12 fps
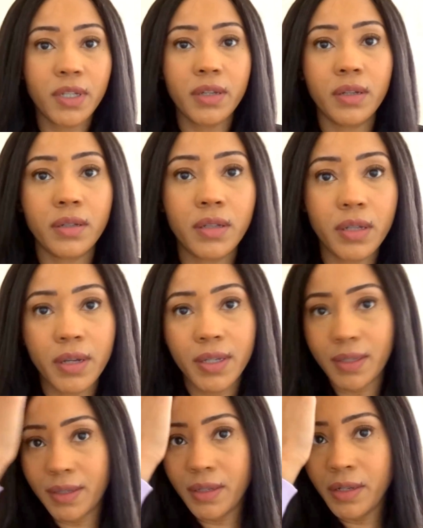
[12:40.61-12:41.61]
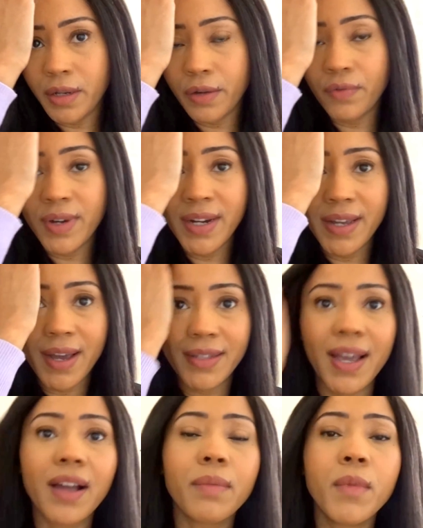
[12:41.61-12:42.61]
to really
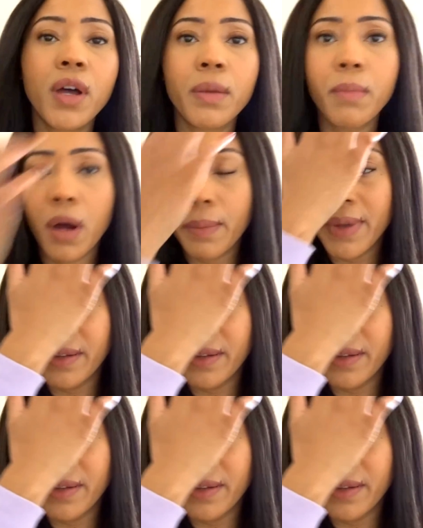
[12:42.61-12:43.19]
attack my mum,